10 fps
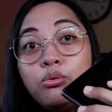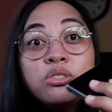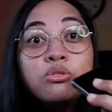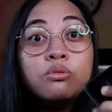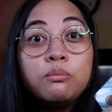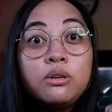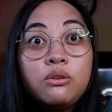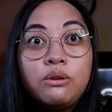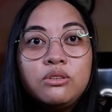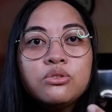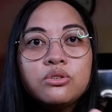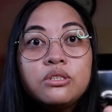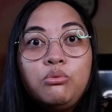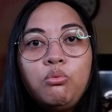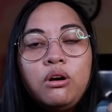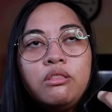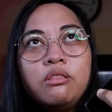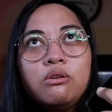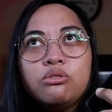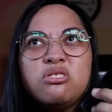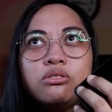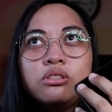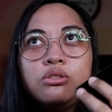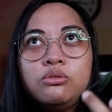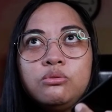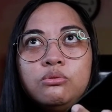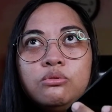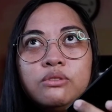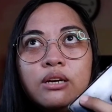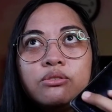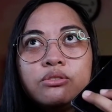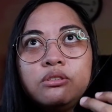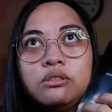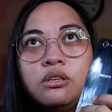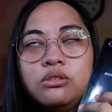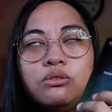was about around 31 or 32,000.